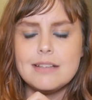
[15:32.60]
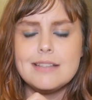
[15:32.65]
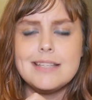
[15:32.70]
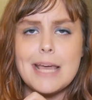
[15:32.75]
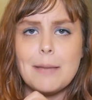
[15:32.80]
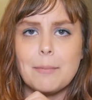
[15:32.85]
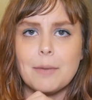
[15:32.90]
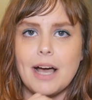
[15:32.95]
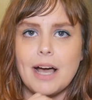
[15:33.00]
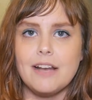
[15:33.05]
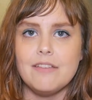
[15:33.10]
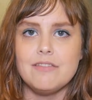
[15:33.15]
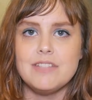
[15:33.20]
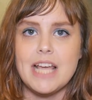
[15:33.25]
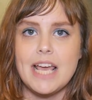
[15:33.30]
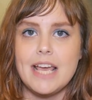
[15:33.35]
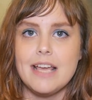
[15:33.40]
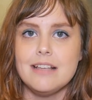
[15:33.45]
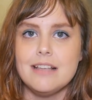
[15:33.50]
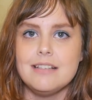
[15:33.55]
same kind of
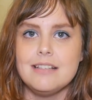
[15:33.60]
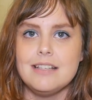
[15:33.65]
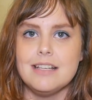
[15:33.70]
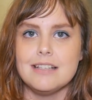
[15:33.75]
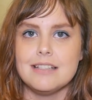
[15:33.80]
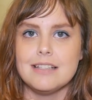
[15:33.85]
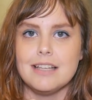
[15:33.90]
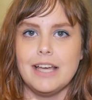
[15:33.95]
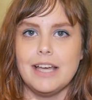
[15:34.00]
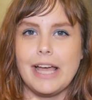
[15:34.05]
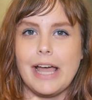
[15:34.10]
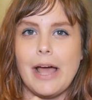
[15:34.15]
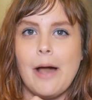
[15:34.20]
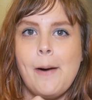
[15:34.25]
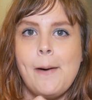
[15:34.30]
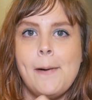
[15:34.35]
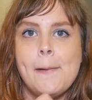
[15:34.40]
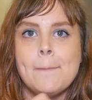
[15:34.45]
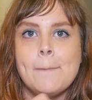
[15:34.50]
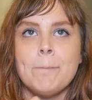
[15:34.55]
taste, is like
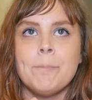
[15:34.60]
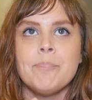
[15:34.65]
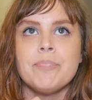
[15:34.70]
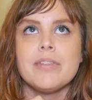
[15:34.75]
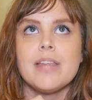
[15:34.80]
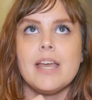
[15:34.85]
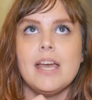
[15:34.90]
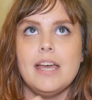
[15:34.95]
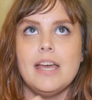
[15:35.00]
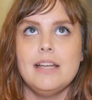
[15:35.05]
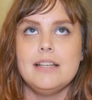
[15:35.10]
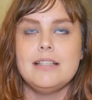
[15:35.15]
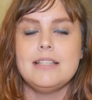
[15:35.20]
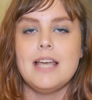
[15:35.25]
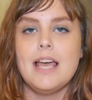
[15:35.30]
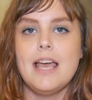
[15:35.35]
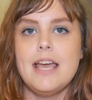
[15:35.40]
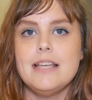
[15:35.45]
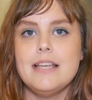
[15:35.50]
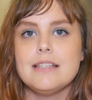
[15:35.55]
it
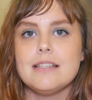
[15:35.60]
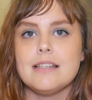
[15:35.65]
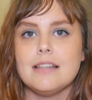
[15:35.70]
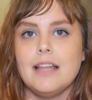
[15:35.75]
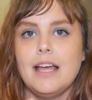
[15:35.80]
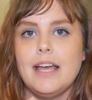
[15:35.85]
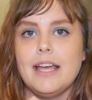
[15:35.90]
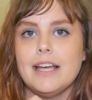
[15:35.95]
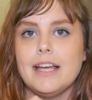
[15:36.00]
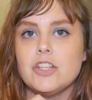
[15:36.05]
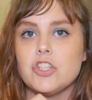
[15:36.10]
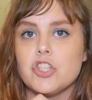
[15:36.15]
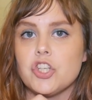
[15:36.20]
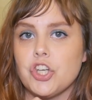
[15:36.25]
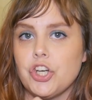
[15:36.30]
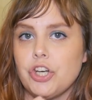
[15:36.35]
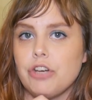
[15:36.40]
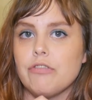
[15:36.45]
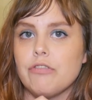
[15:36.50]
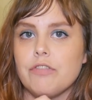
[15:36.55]
tastes like it's
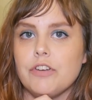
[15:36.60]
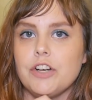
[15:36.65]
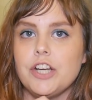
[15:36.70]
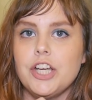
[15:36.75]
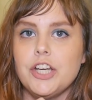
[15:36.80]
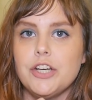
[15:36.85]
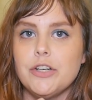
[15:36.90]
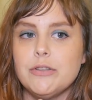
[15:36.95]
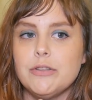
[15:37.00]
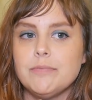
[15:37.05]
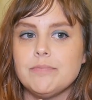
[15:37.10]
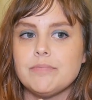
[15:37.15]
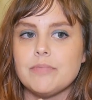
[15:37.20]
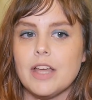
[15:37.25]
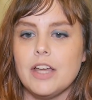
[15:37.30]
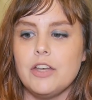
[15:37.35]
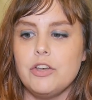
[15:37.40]
good for you